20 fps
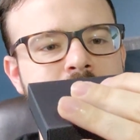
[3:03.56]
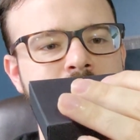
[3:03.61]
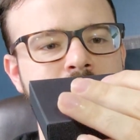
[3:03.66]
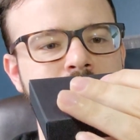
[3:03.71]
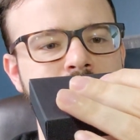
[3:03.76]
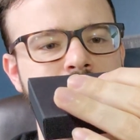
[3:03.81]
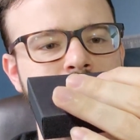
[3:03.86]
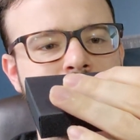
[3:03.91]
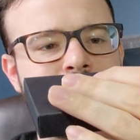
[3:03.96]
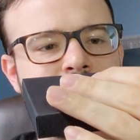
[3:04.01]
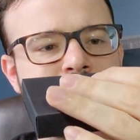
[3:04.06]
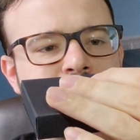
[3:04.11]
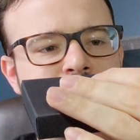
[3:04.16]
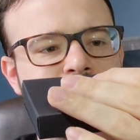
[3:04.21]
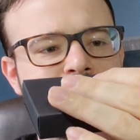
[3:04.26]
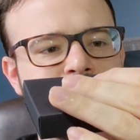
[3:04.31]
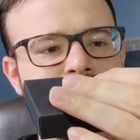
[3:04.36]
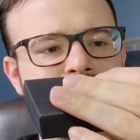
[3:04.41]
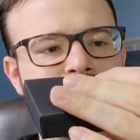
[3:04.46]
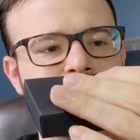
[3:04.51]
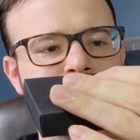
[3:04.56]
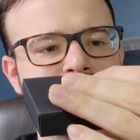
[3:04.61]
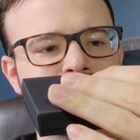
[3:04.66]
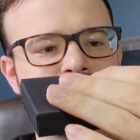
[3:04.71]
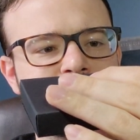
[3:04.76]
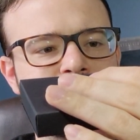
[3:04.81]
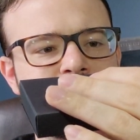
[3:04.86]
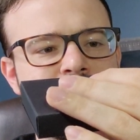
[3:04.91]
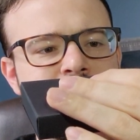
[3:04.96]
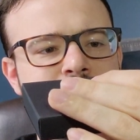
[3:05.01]
and I think the
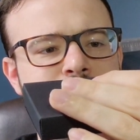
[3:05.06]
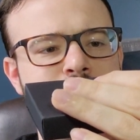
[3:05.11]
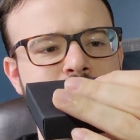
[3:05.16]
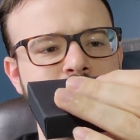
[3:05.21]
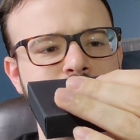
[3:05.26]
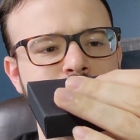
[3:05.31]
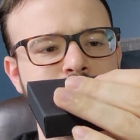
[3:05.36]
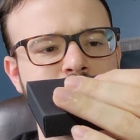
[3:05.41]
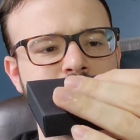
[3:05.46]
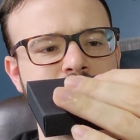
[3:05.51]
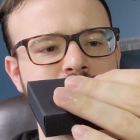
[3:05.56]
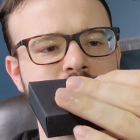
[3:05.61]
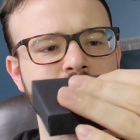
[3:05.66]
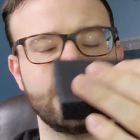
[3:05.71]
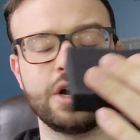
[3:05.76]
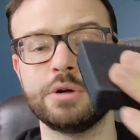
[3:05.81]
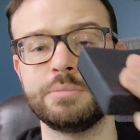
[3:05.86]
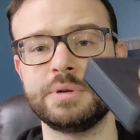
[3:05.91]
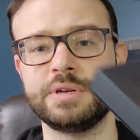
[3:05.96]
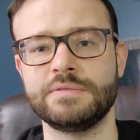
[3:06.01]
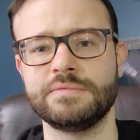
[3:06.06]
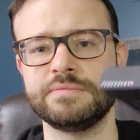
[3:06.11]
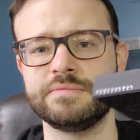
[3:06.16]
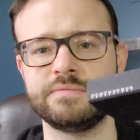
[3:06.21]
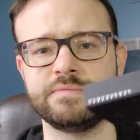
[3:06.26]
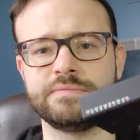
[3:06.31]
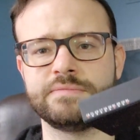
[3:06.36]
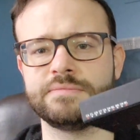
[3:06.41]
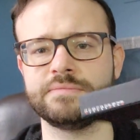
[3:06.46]
CA might be carbon,